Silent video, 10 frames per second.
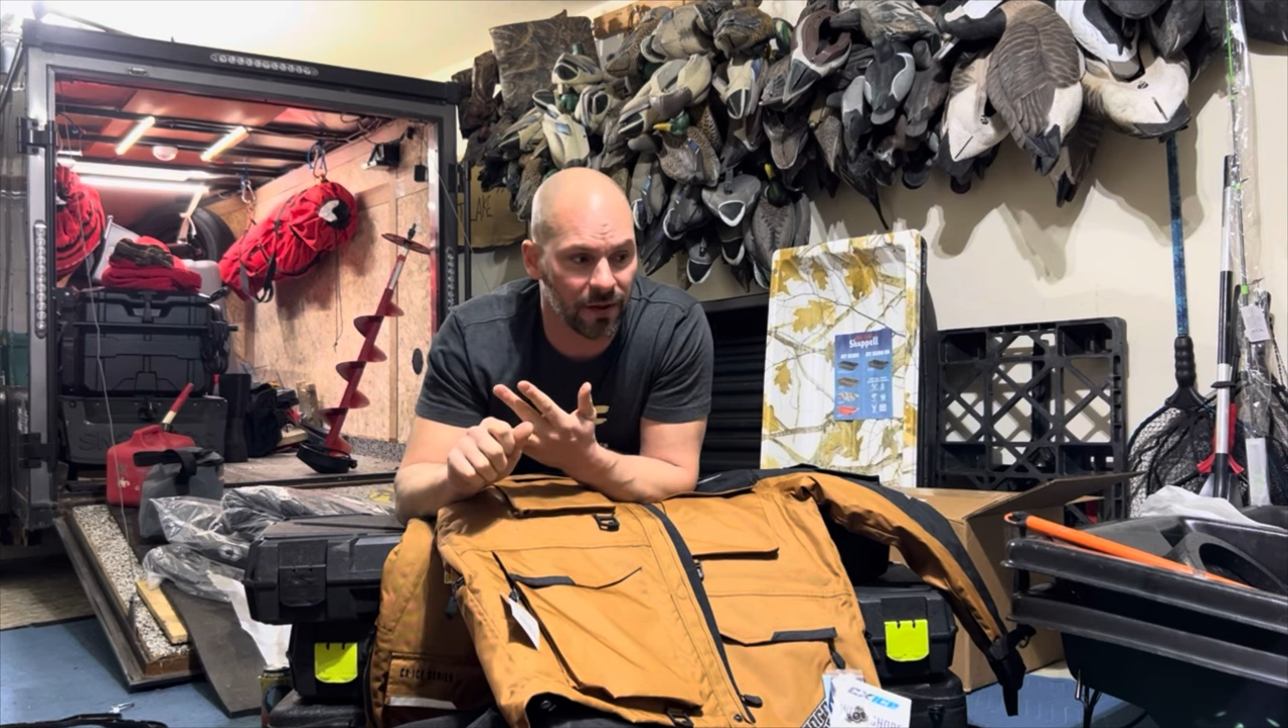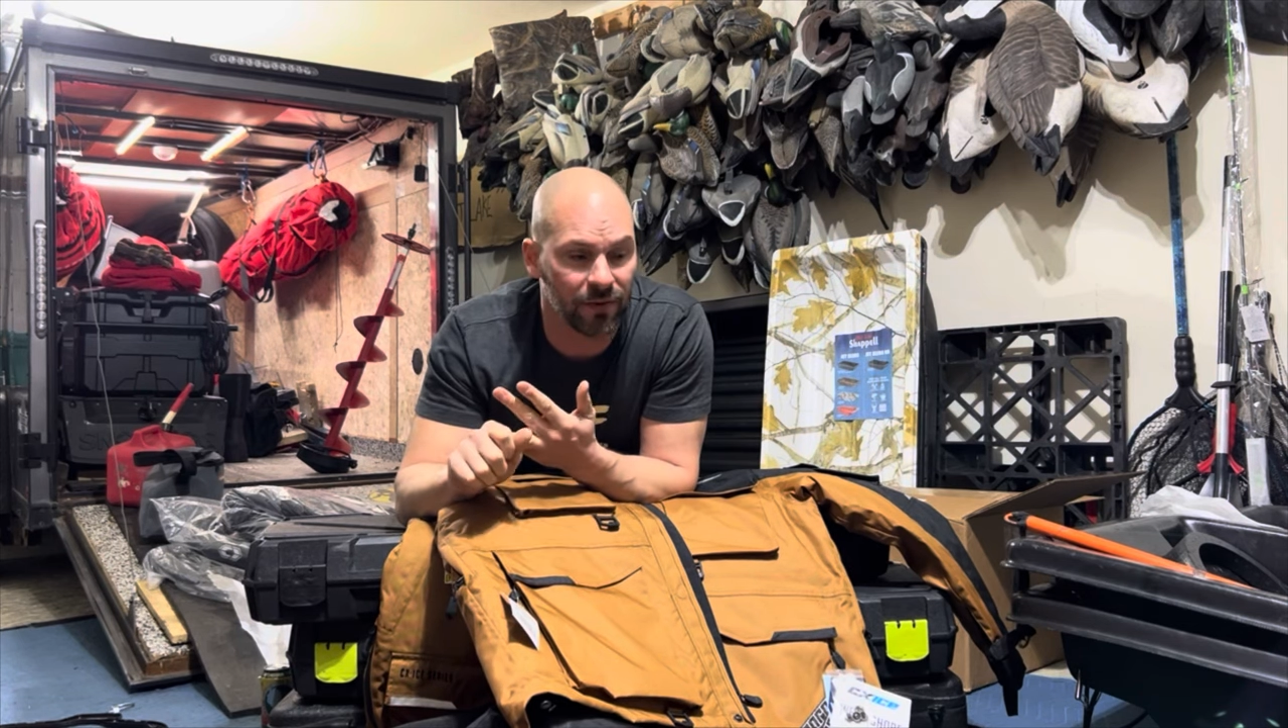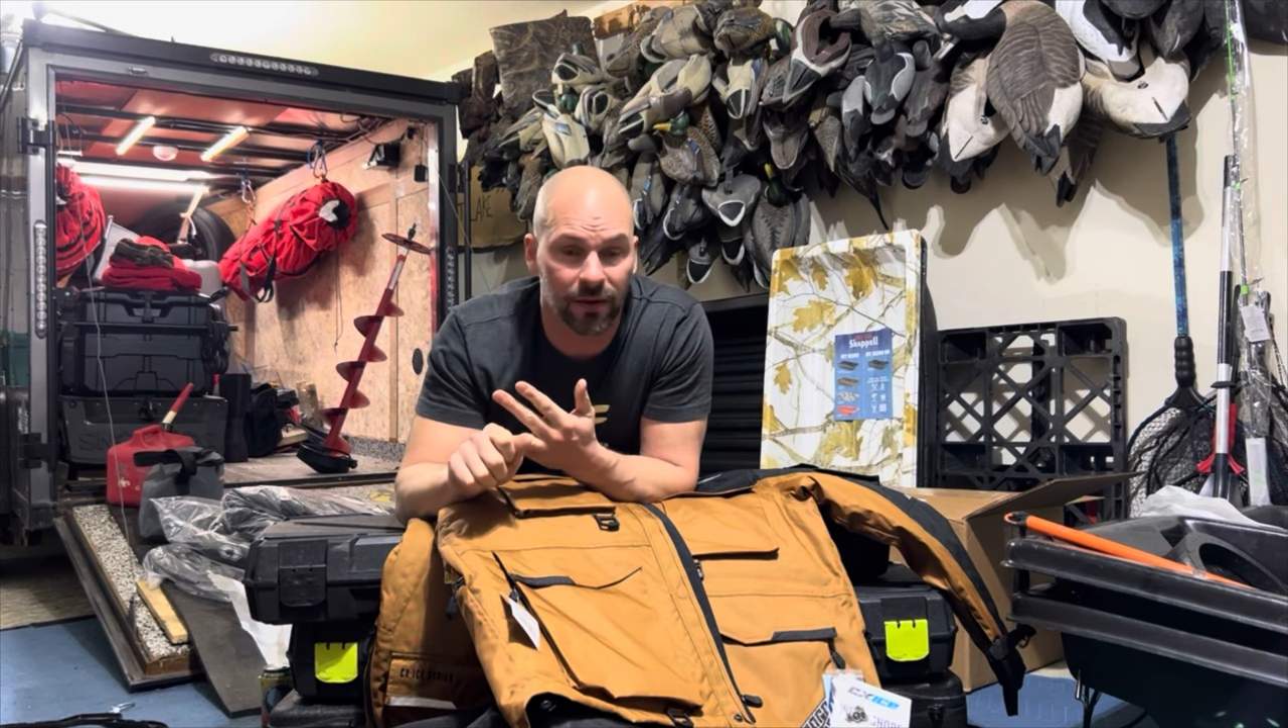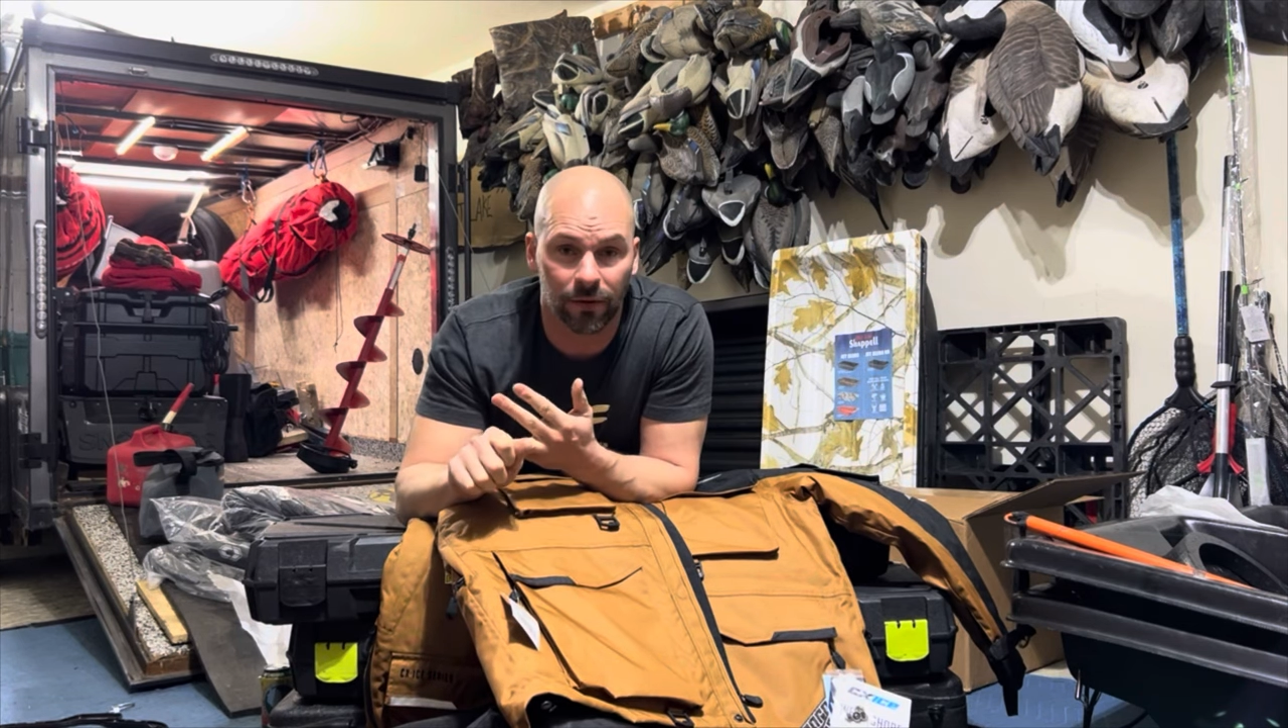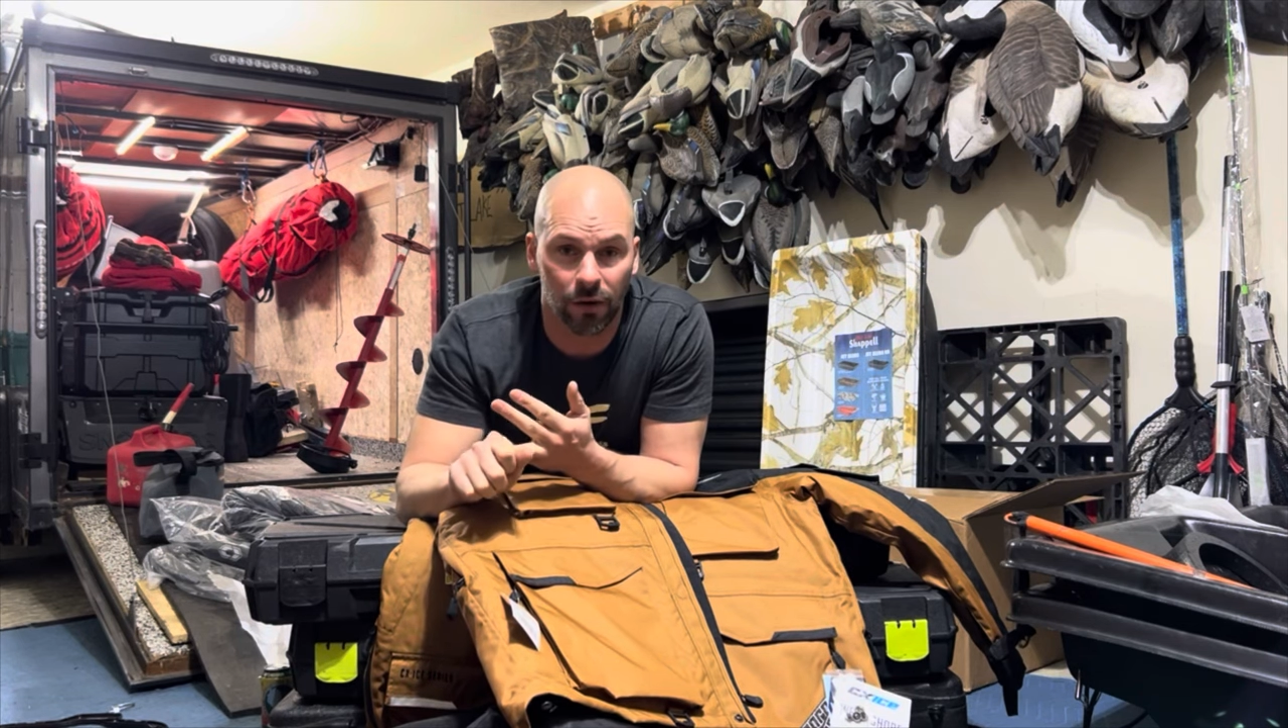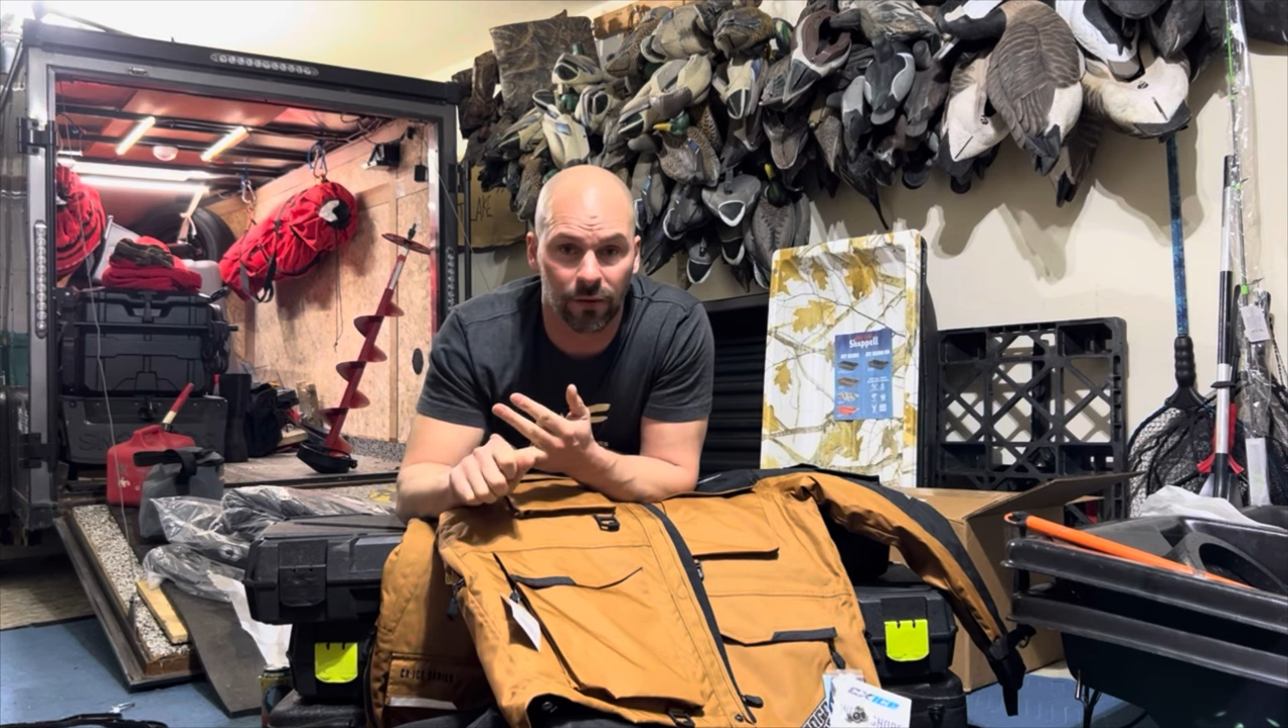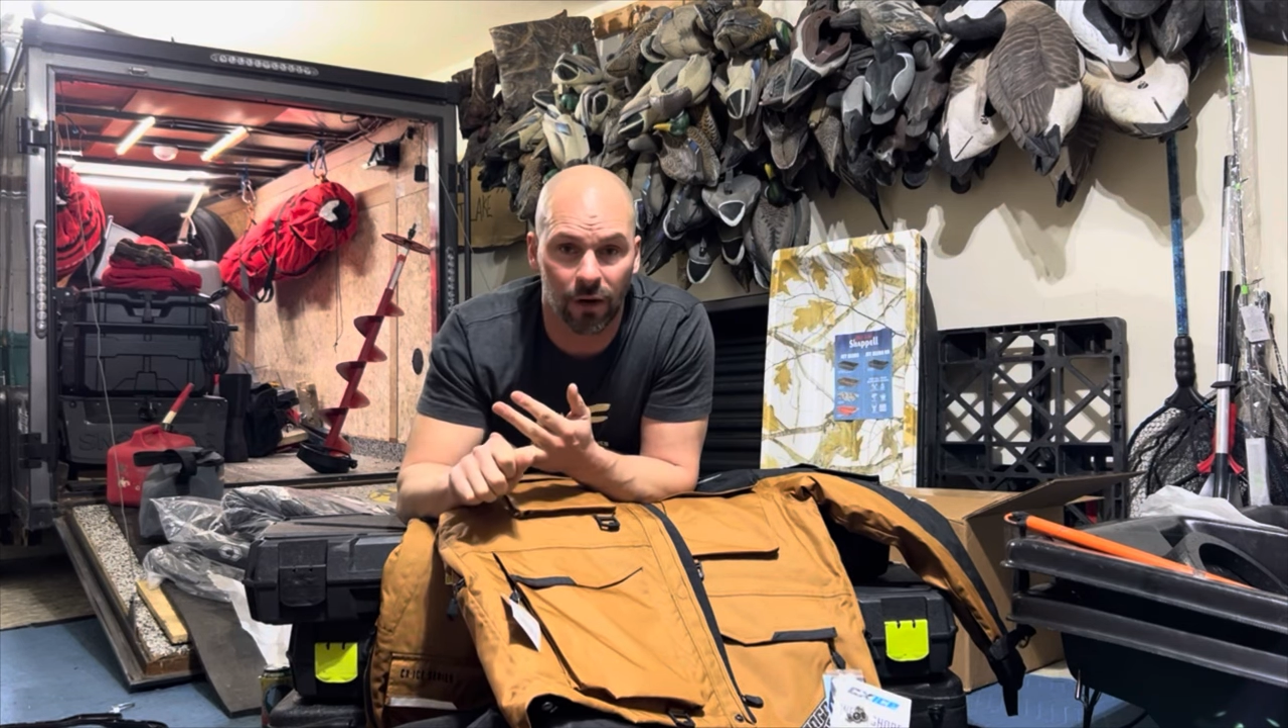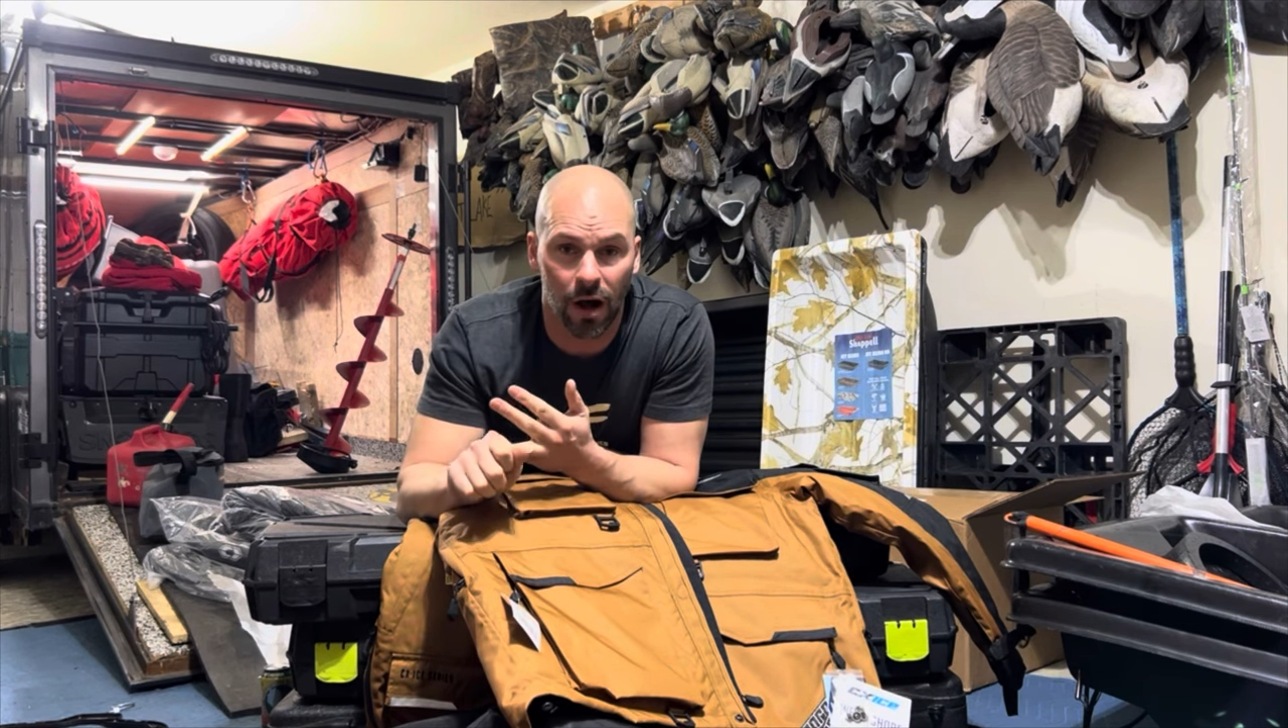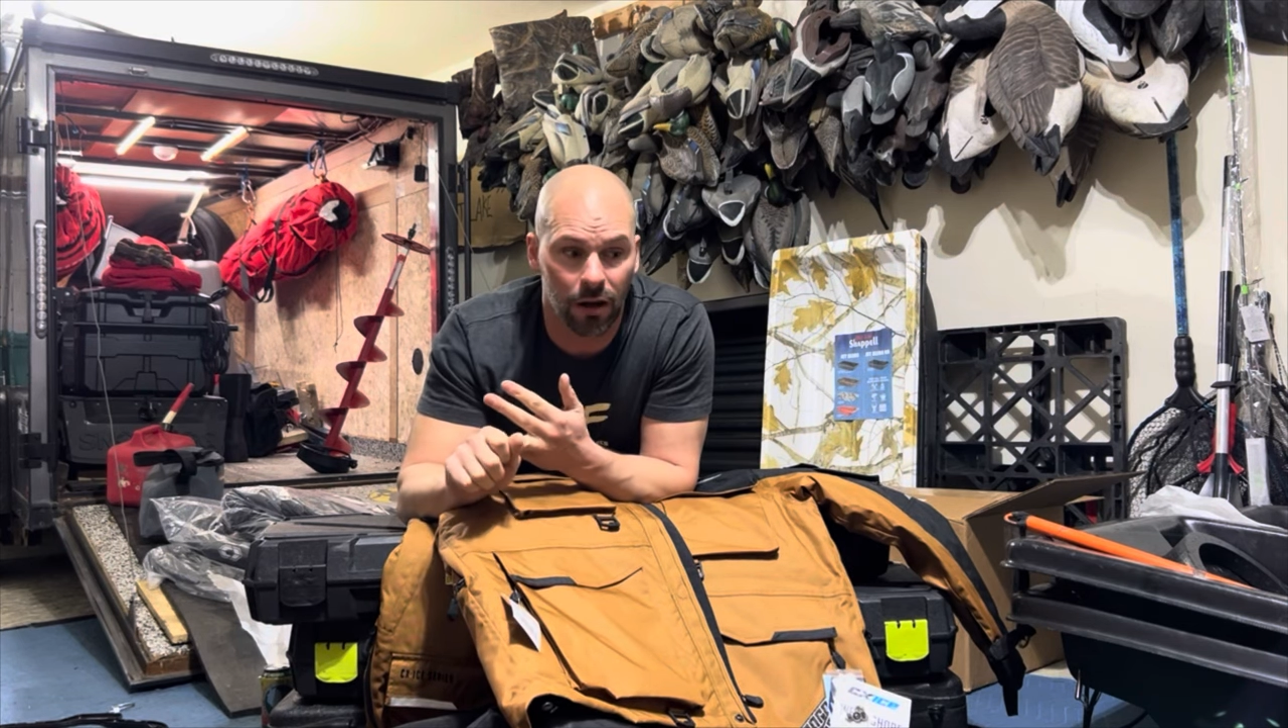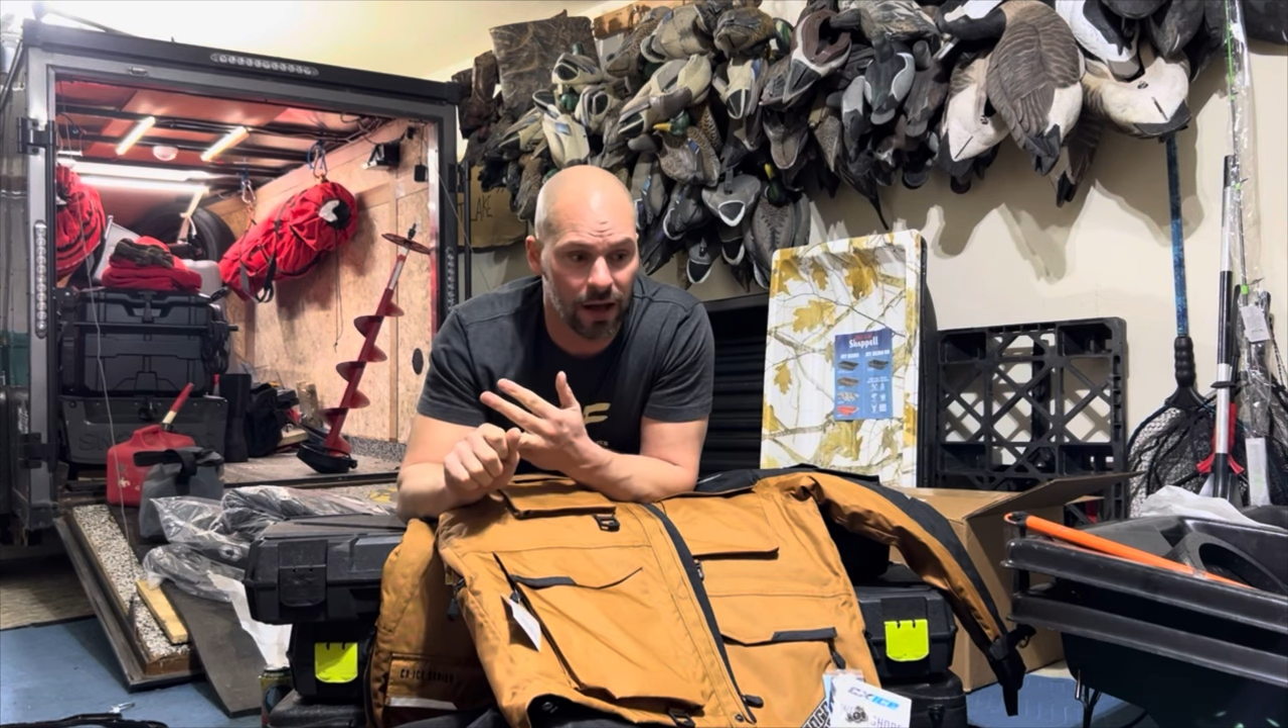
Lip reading: favorite overall.